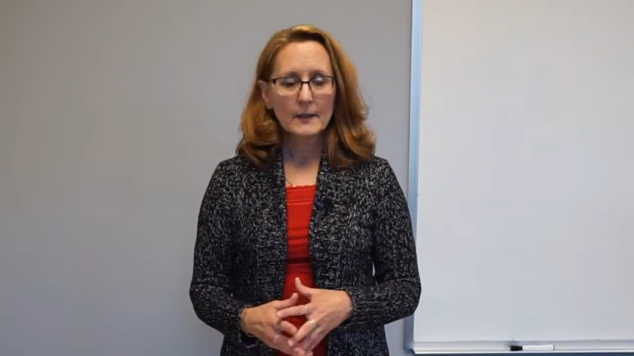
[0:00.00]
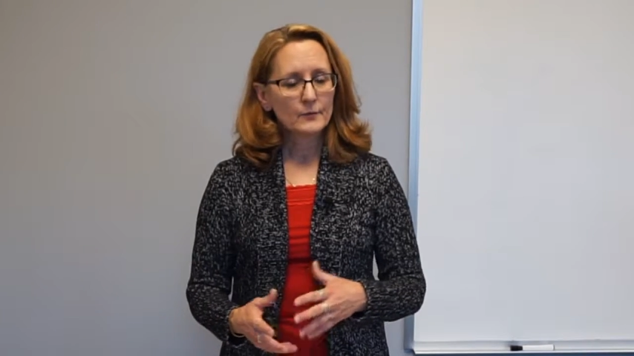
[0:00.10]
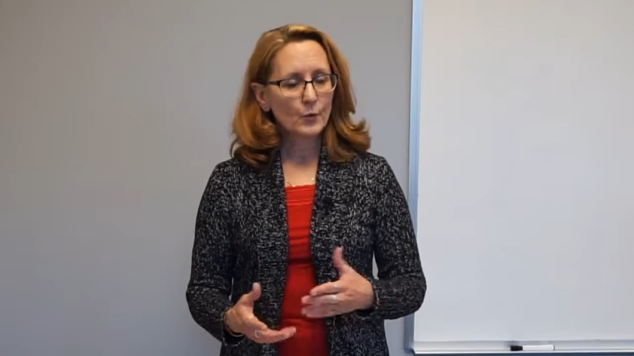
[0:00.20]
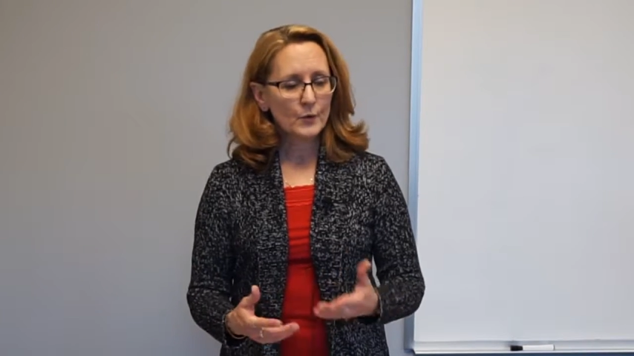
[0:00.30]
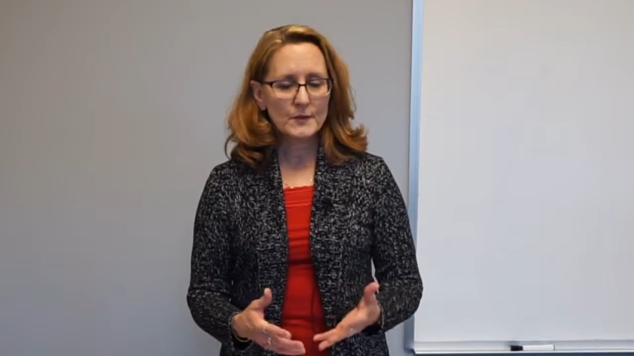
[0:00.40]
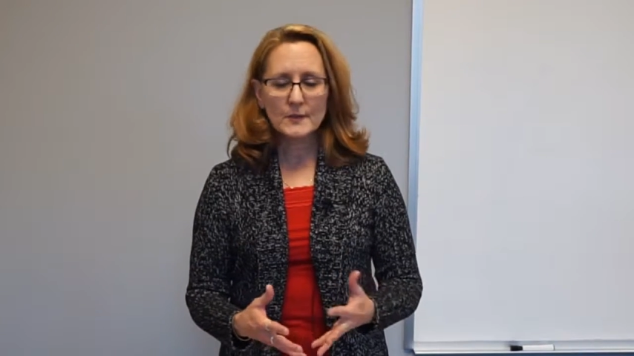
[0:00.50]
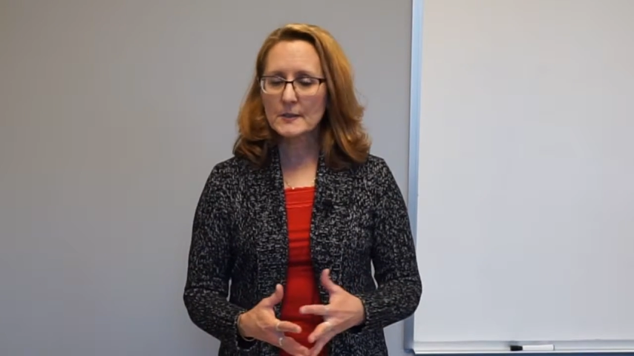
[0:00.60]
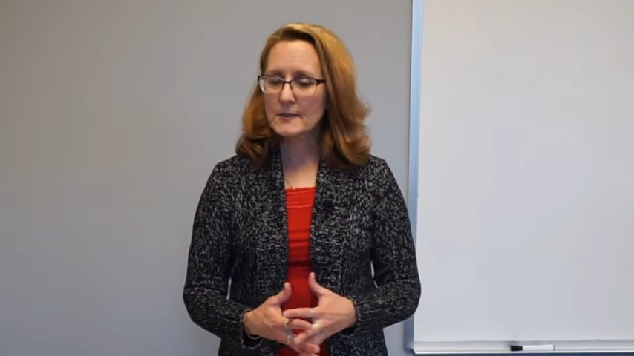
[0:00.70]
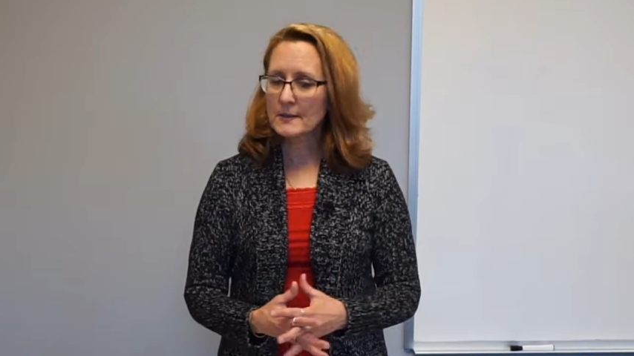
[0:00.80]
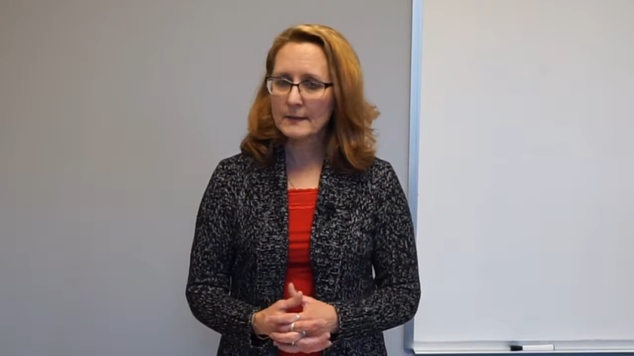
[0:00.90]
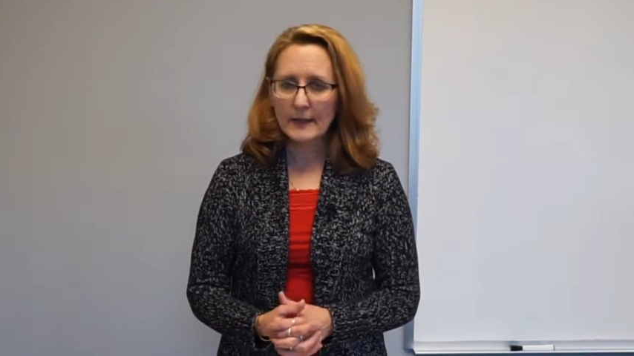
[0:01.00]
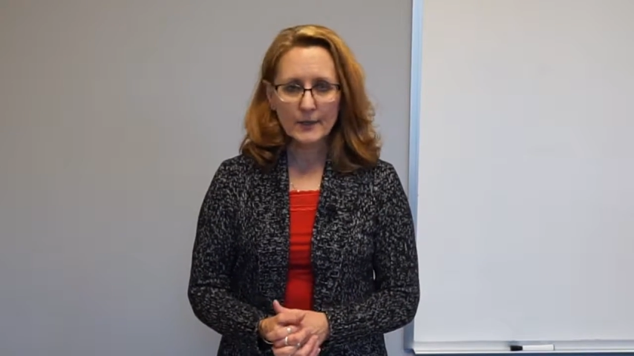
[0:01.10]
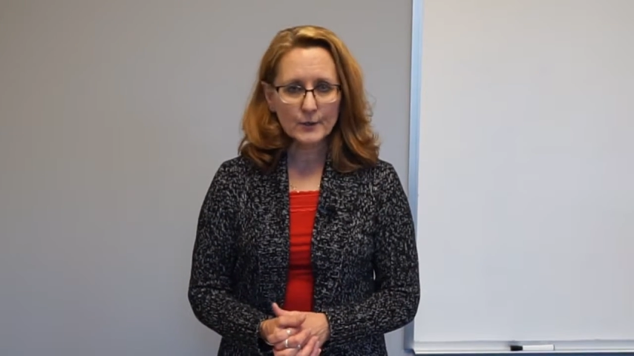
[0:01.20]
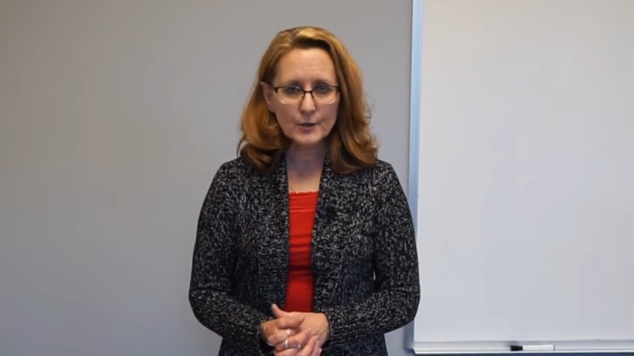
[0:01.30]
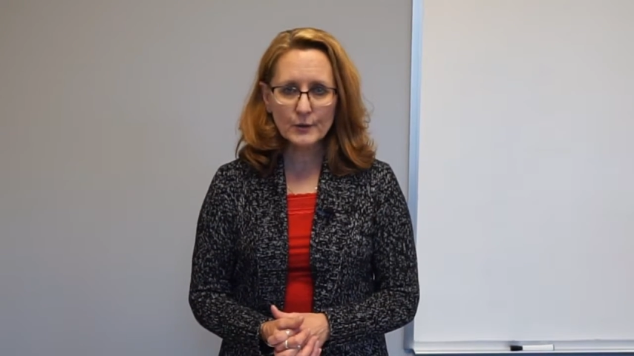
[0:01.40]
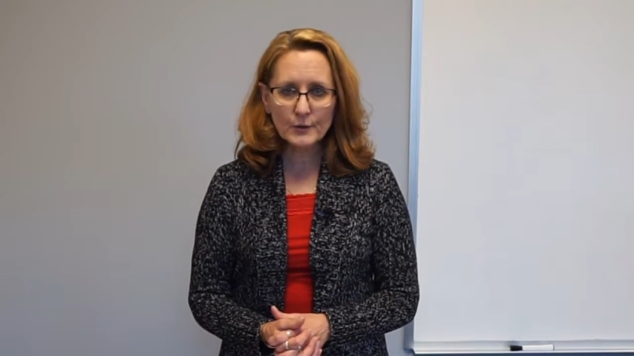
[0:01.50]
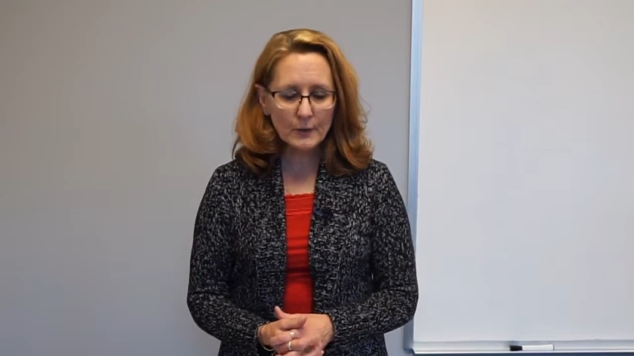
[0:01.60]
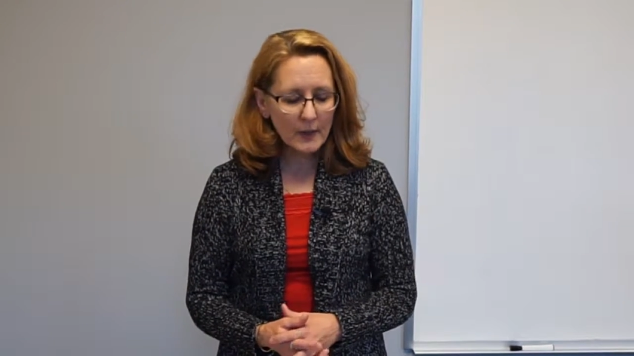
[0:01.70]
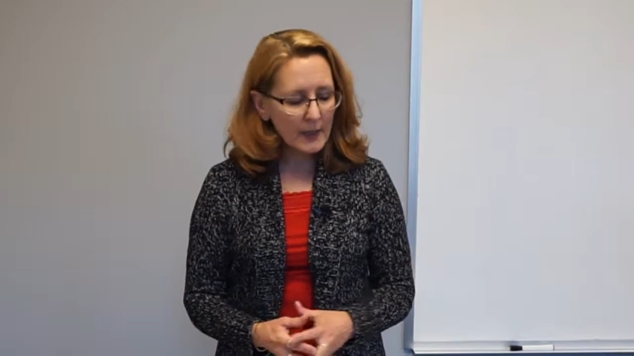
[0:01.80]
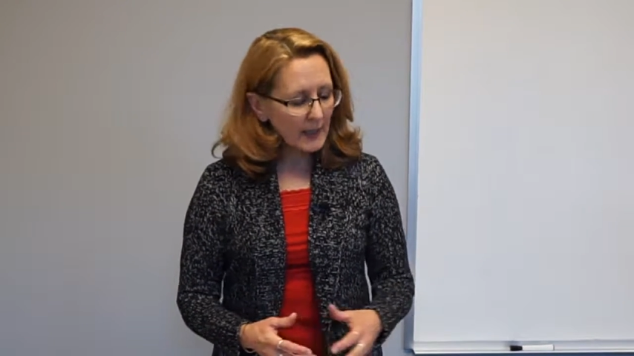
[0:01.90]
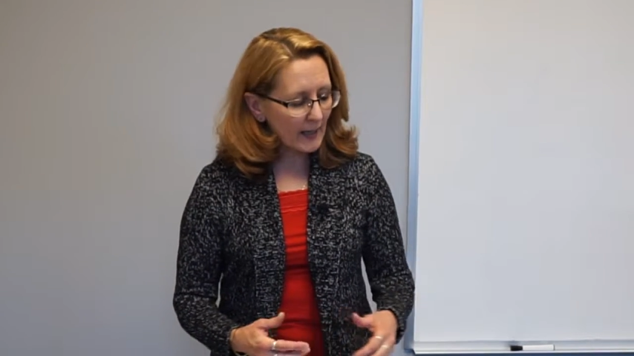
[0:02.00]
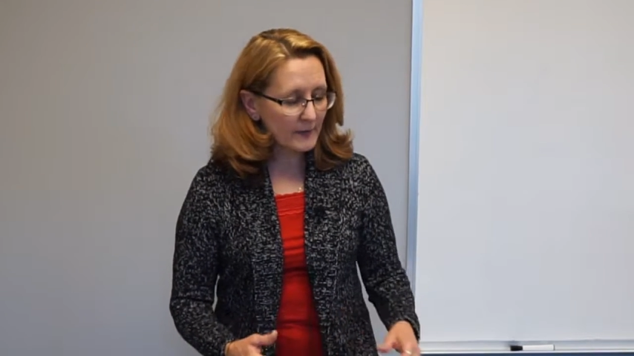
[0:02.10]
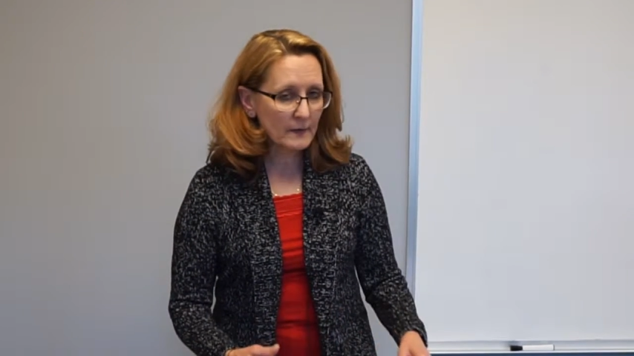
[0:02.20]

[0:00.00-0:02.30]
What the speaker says: course, this is in layer 2, and the